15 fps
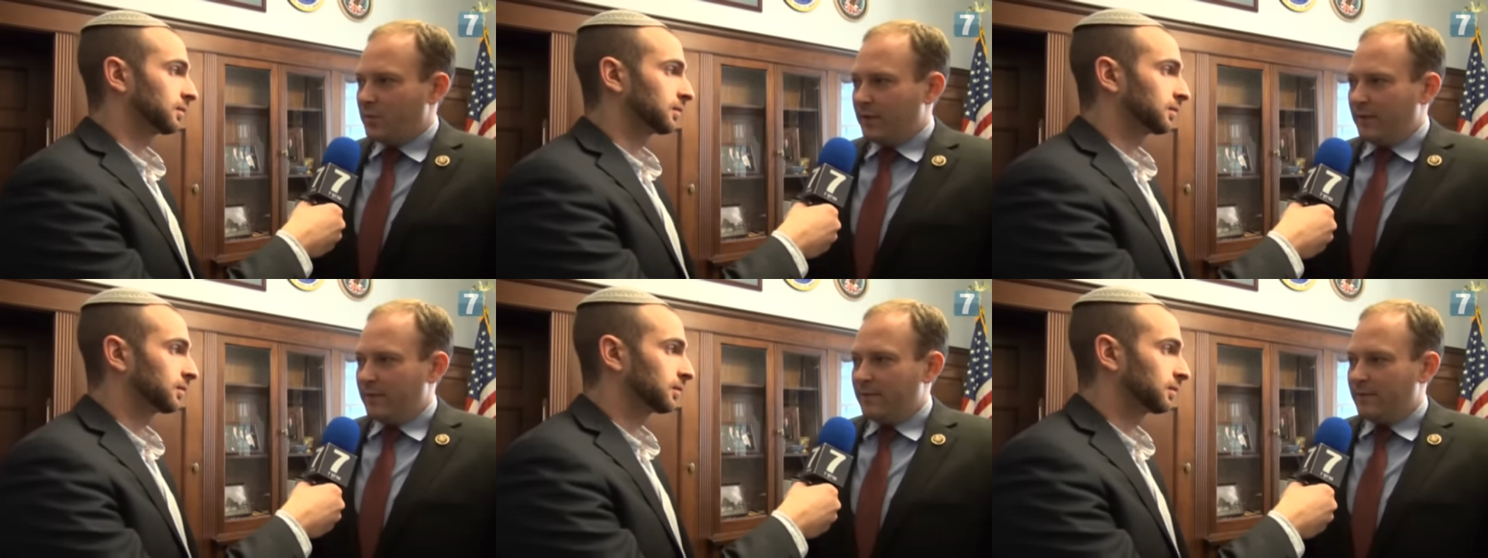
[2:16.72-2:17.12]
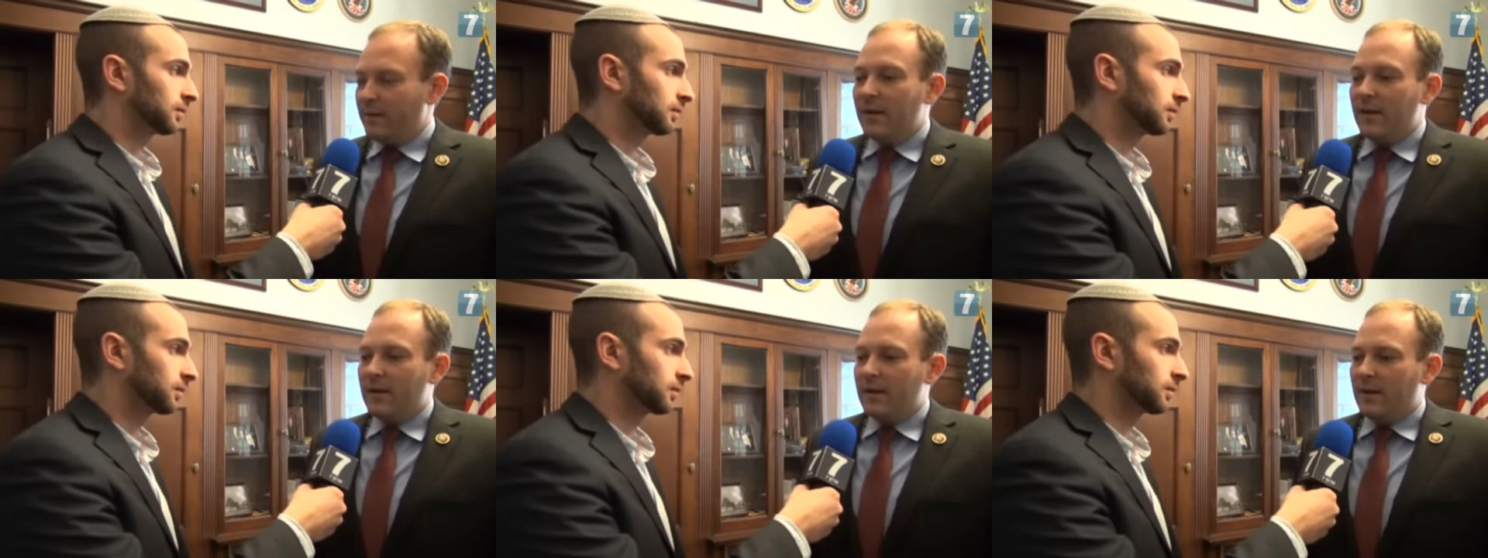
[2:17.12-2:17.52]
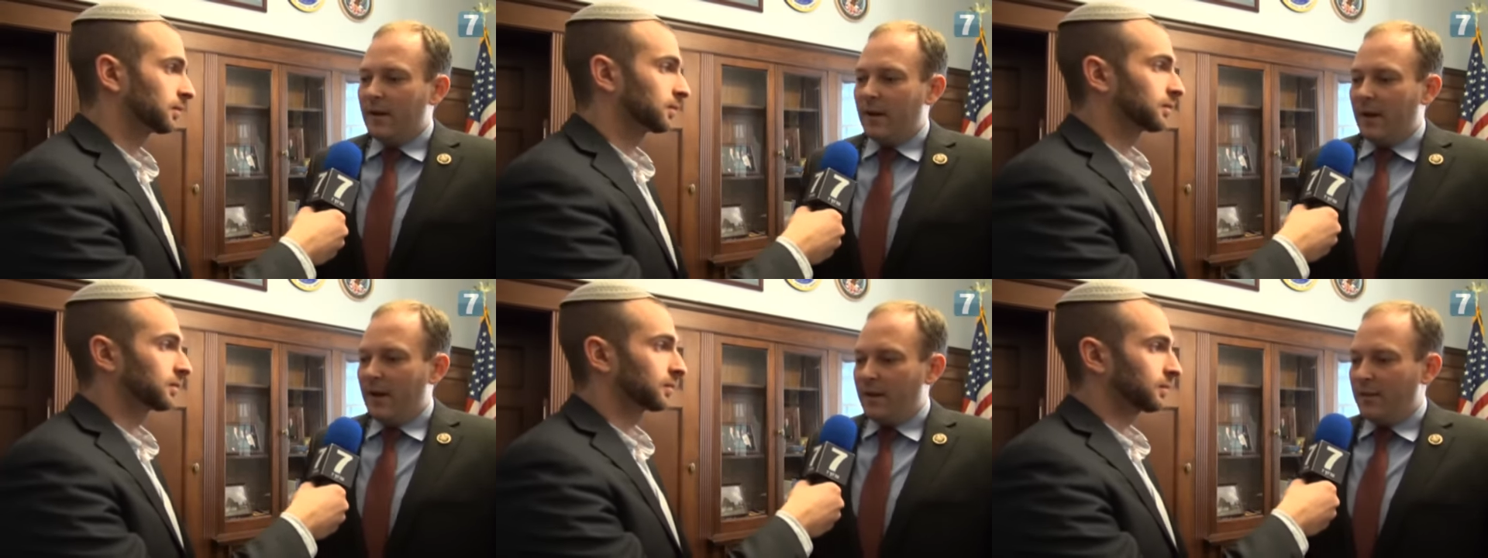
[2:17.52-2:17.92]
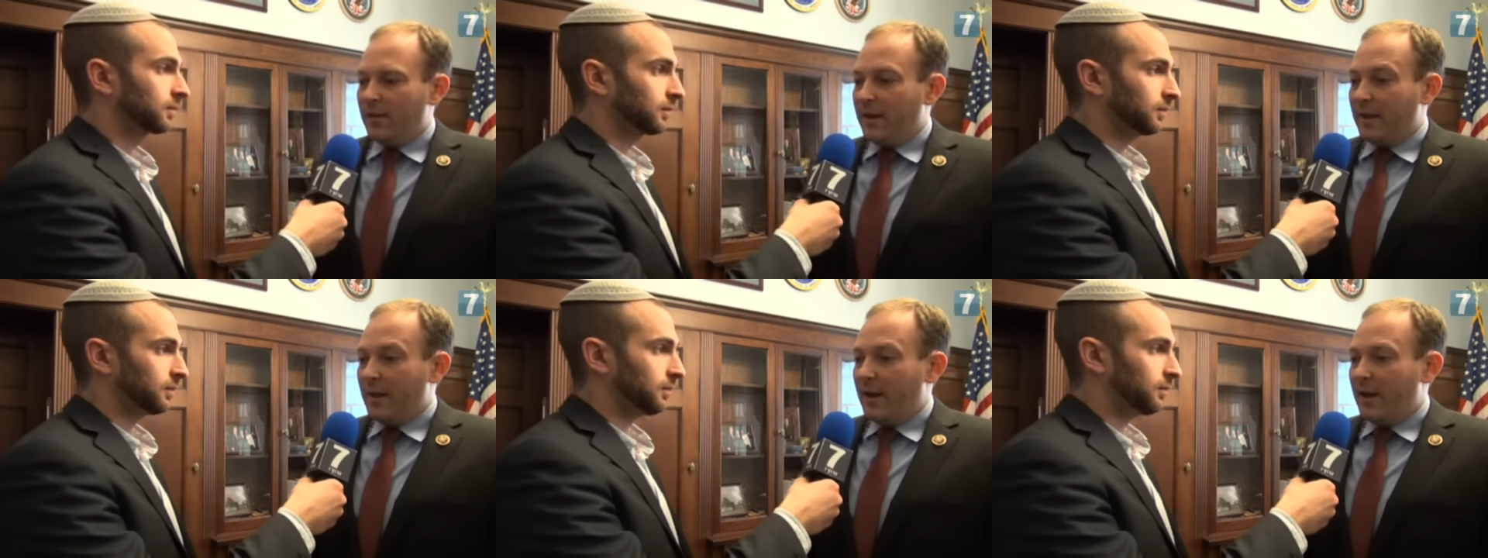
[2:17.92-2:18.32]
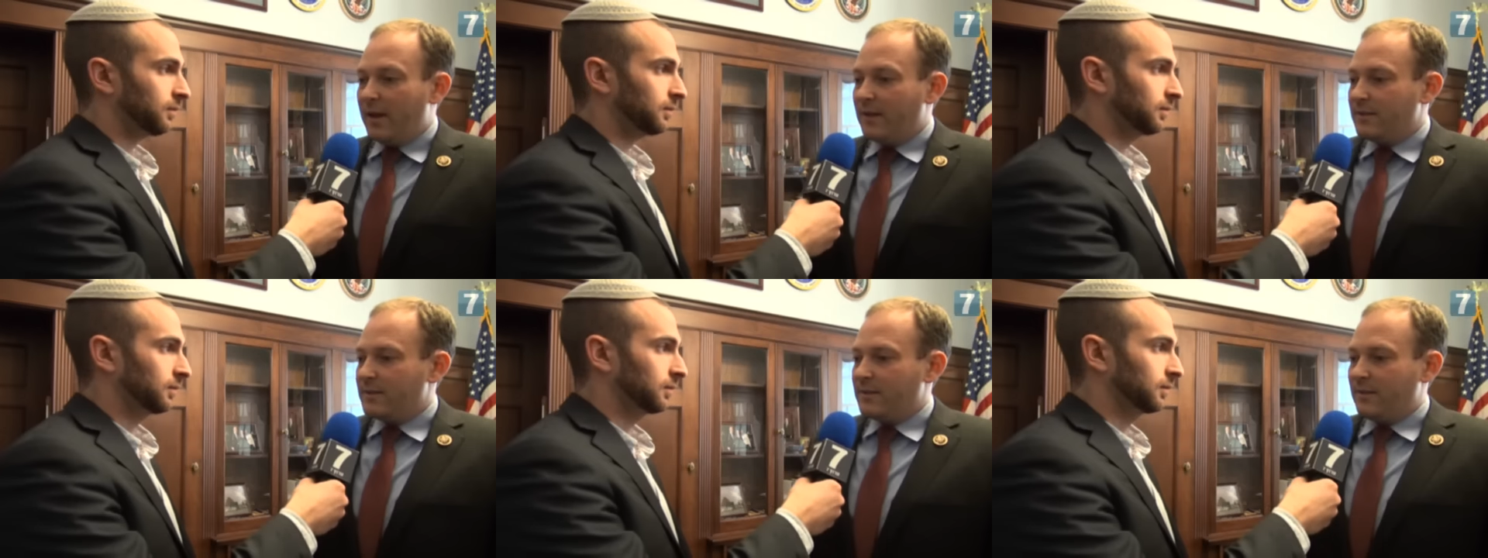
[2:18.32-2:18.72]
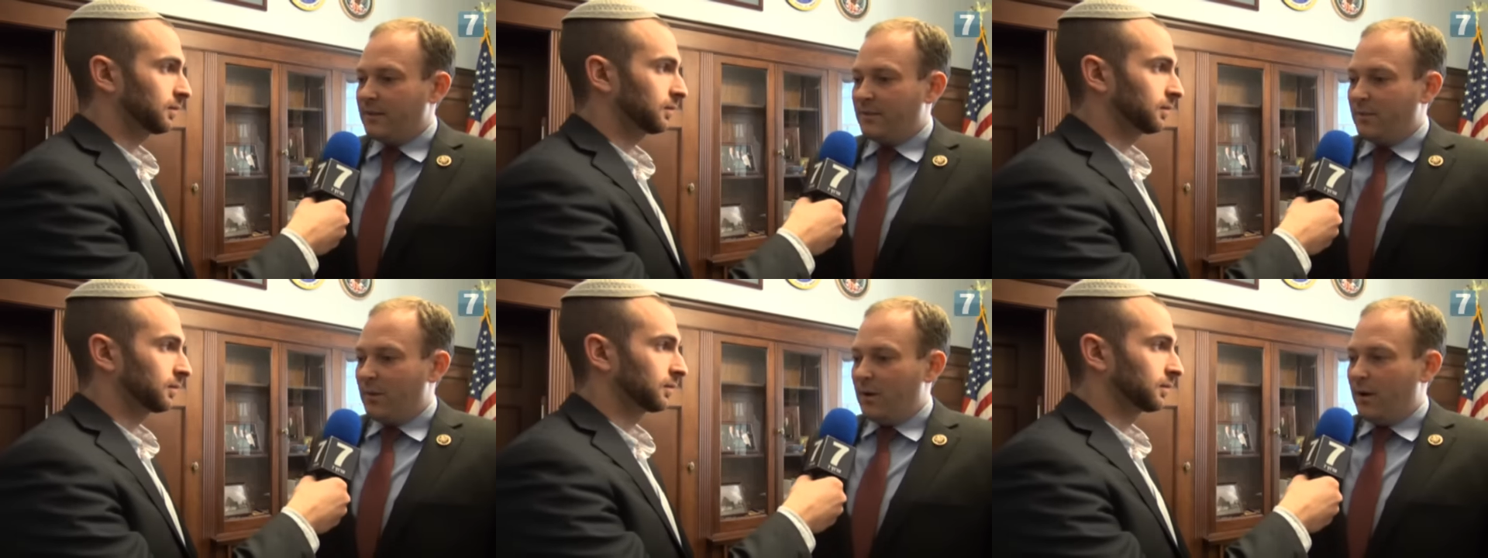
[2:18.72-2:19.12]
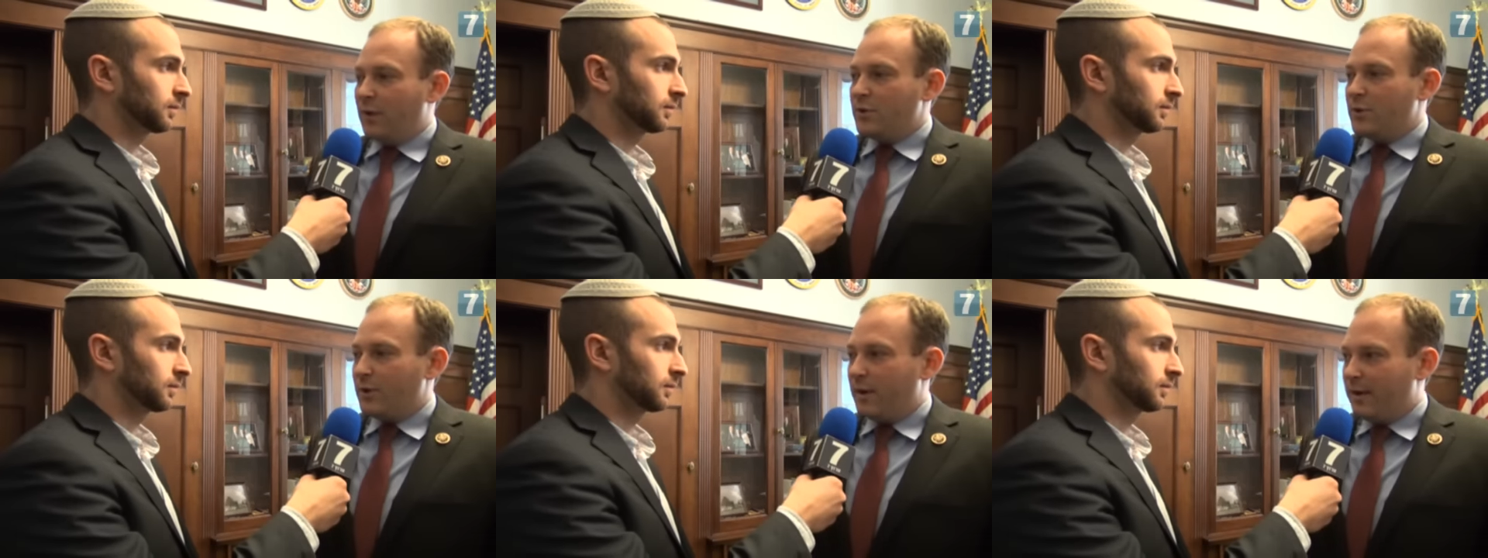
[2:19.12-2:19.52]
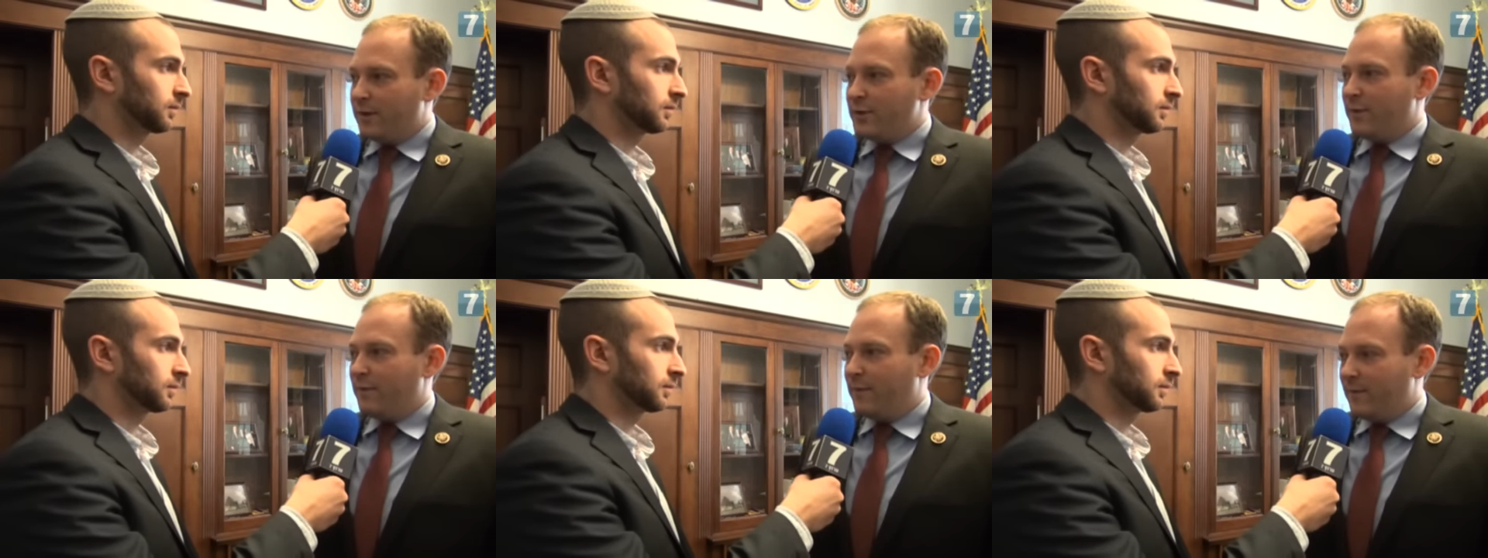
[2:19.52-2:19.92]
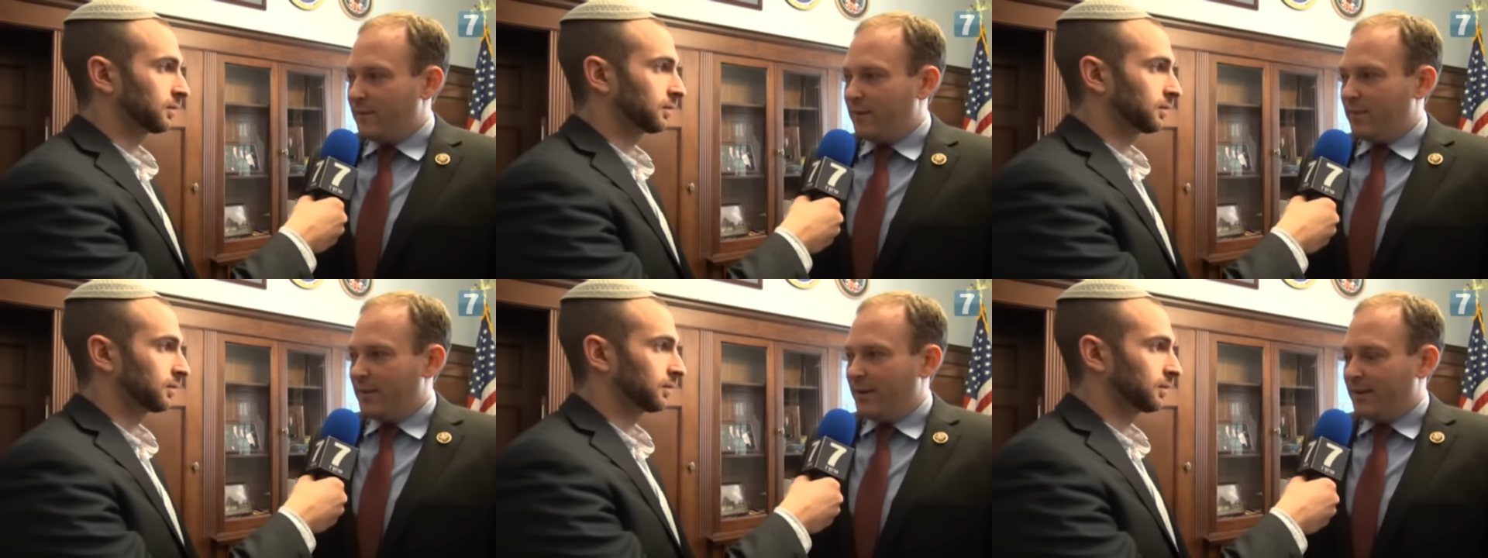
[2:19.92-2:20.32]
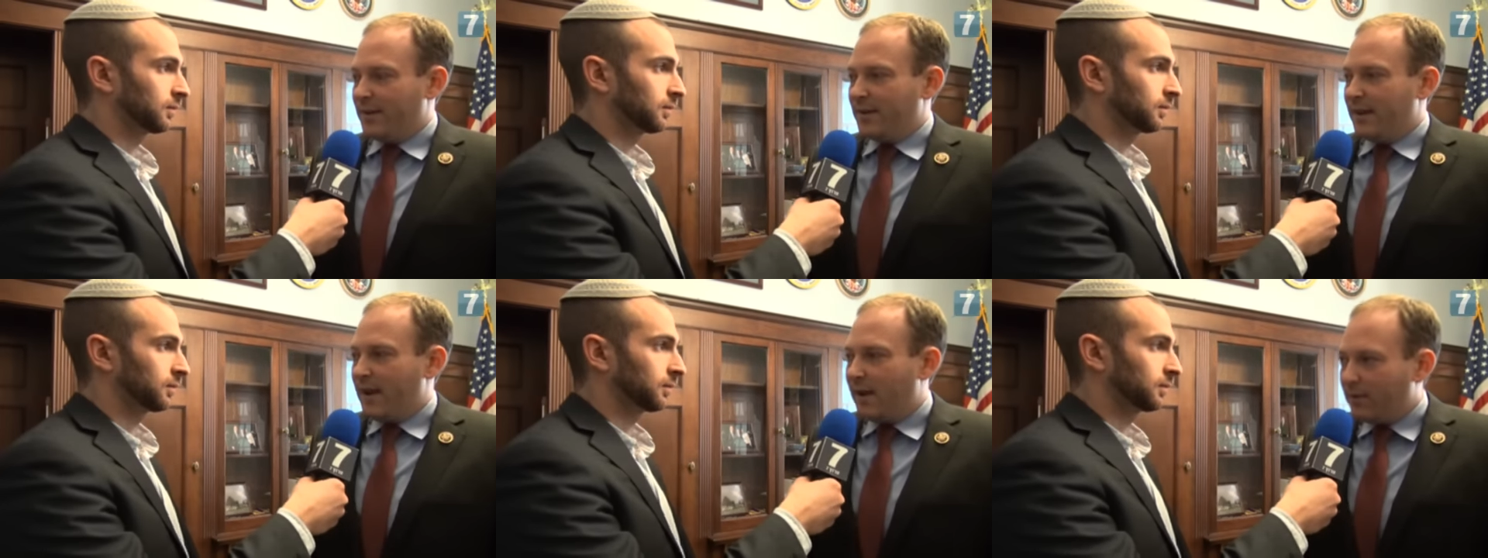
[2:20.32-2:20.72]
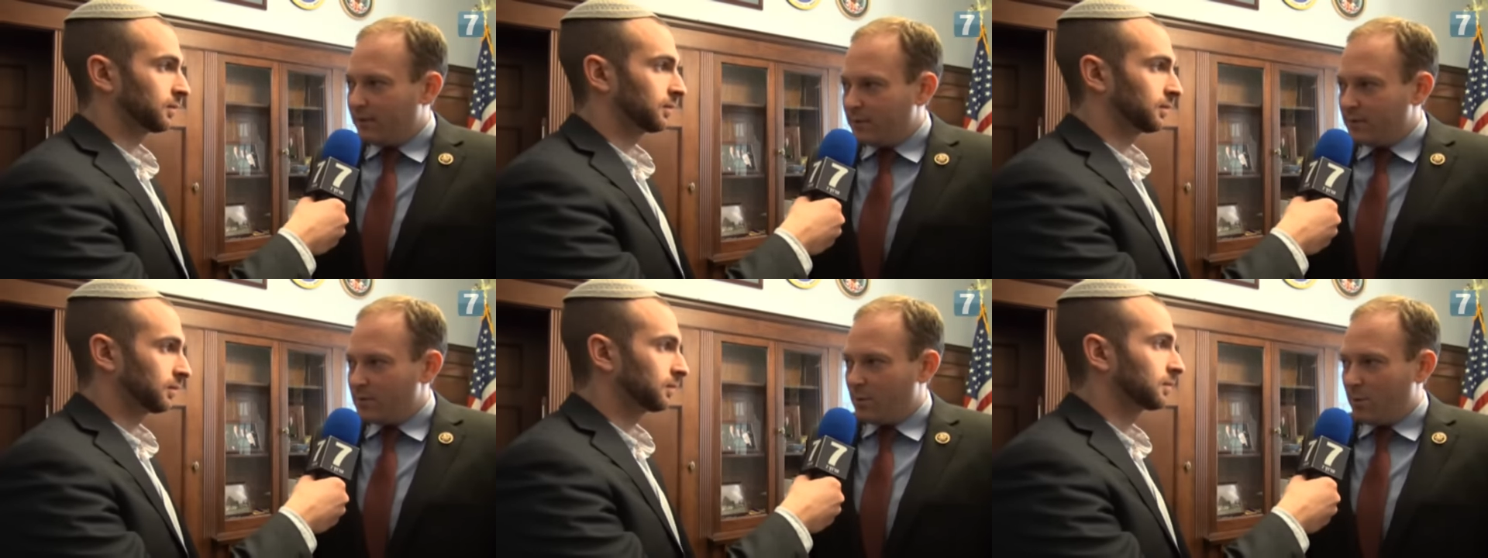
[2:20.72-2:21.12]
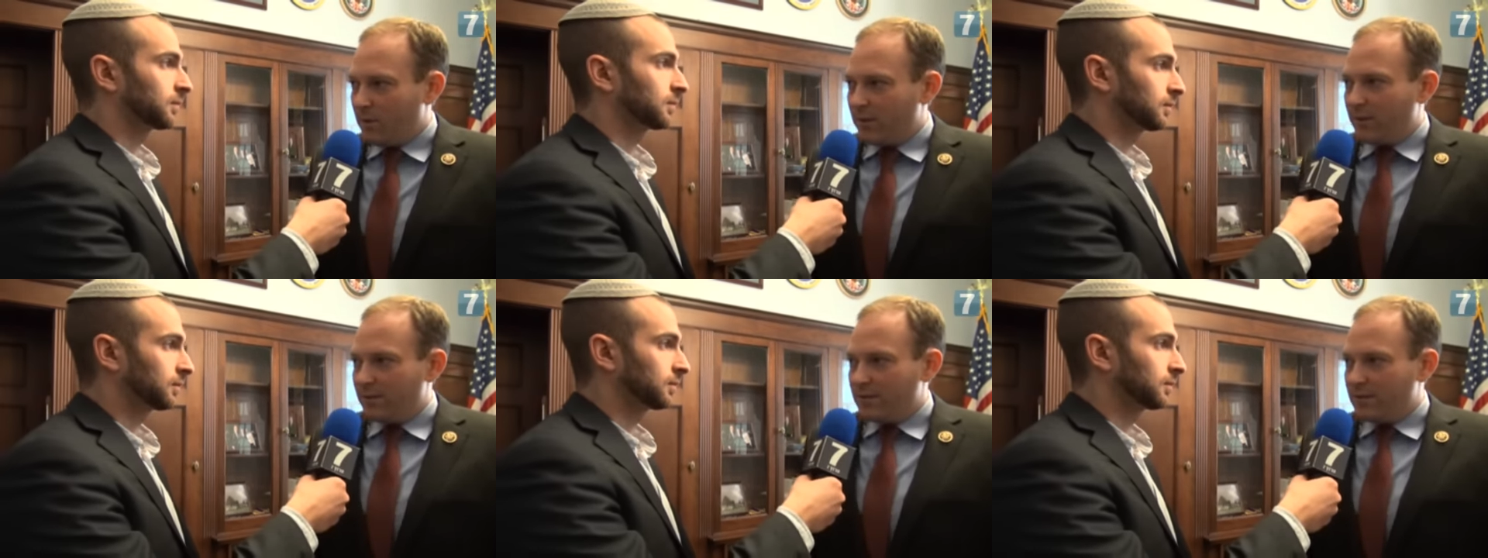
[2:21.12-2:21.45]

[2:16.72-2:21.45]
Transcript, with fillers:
Speaker 1: relief. Uh, they got uh, 100, 150 billion dollars worth